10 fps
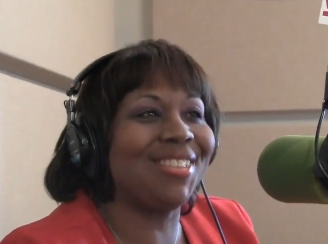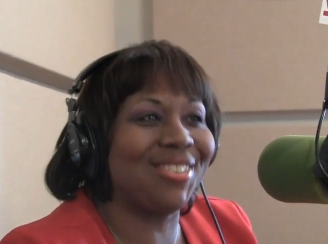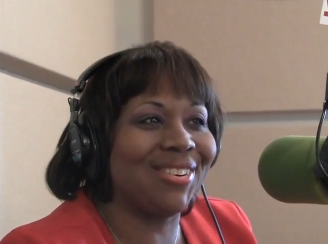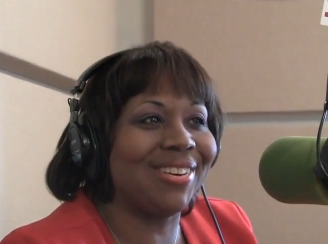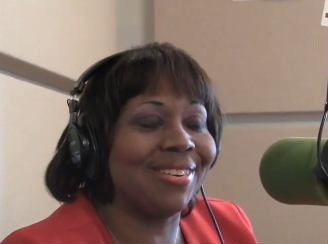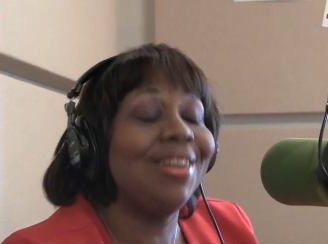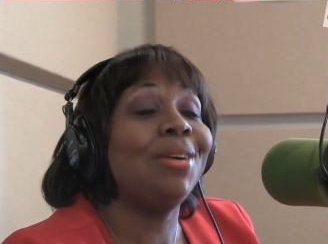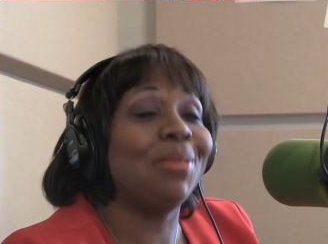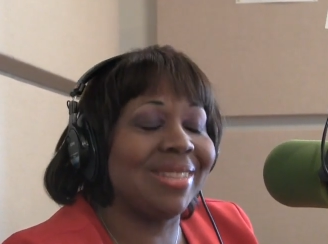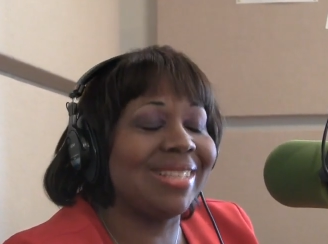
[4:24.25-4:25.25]
Thornton
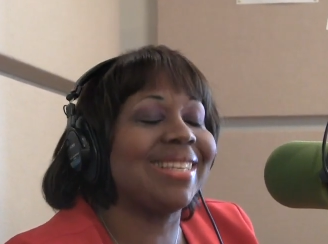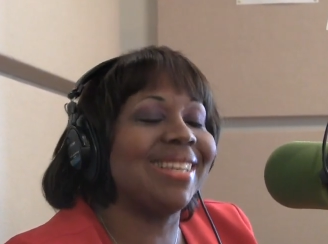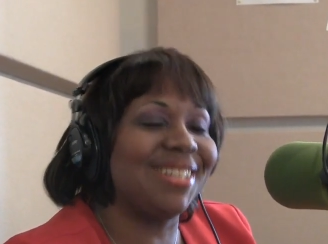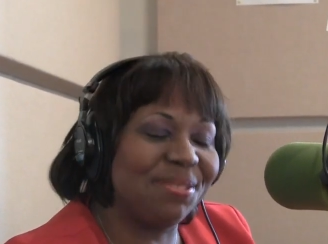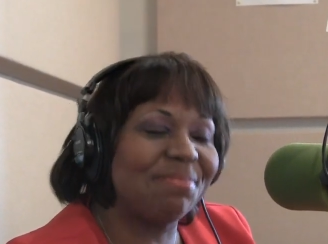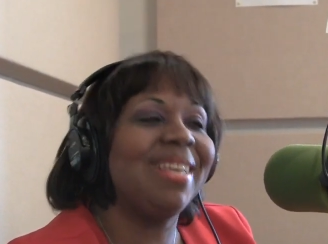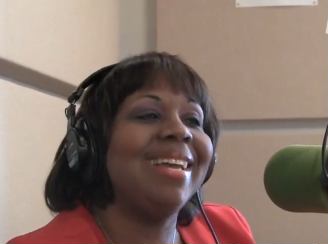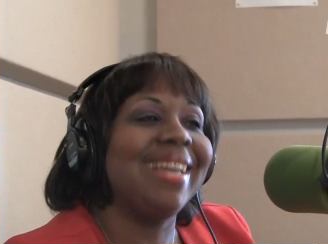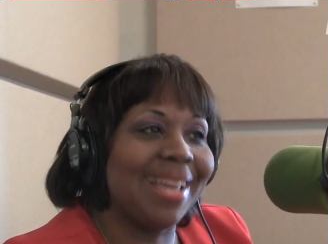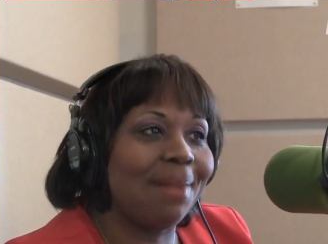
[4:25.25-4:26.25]
with the skill,
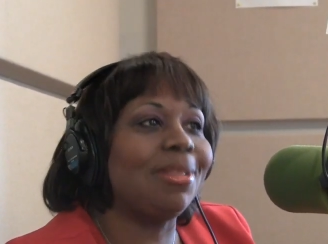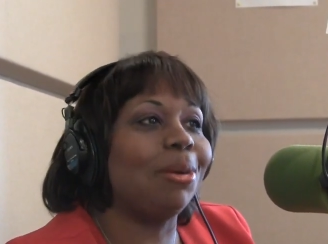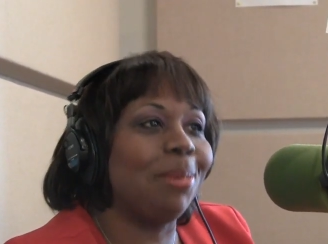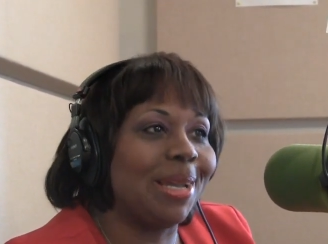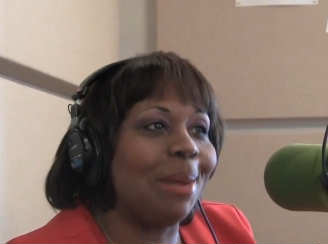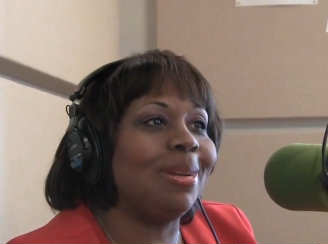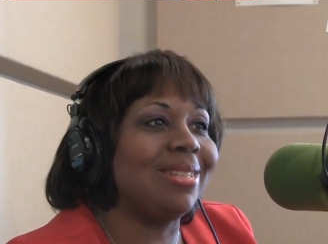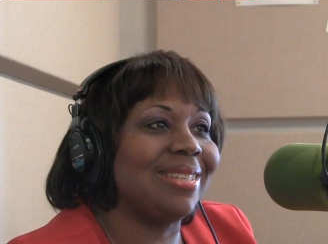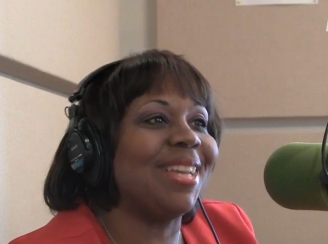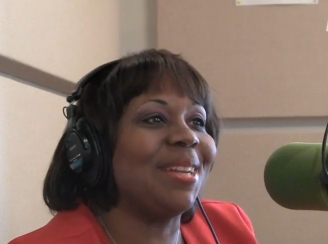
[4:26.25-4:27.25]
yep, they'll be coming to
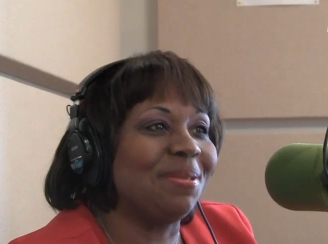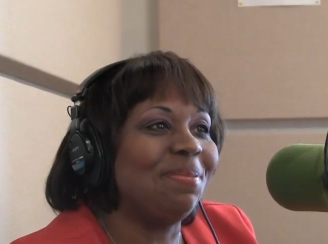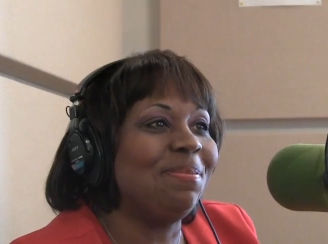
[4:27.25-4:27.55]
see you.